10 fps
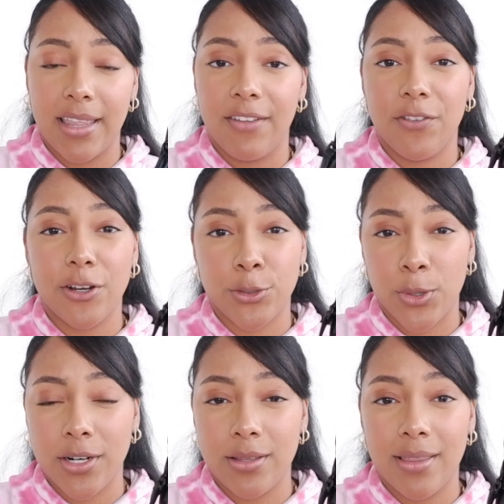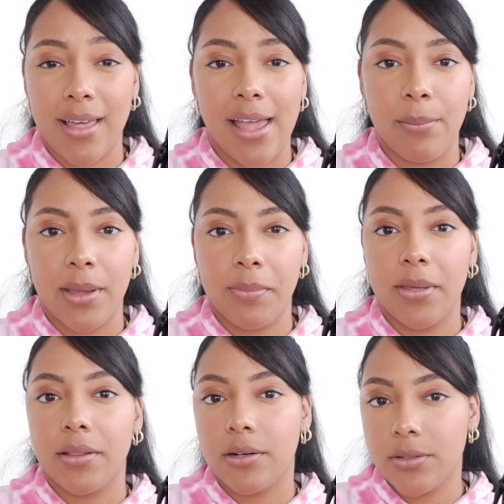If you're shorter than that, it might be
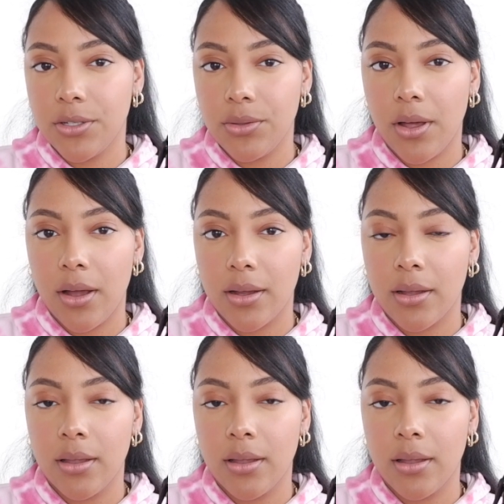a little too long.